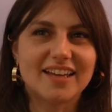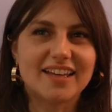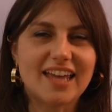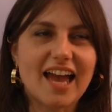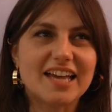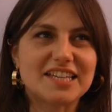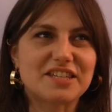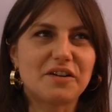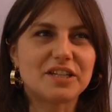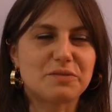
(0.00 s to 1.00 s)
Yeah,
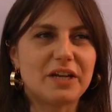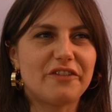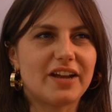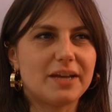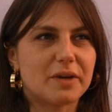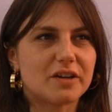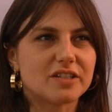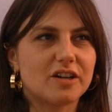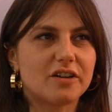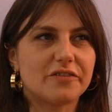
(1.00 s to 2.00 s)
so it's really funny
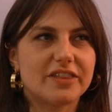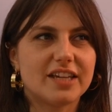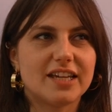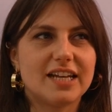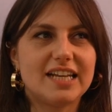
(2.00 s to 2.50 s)
because a lot of the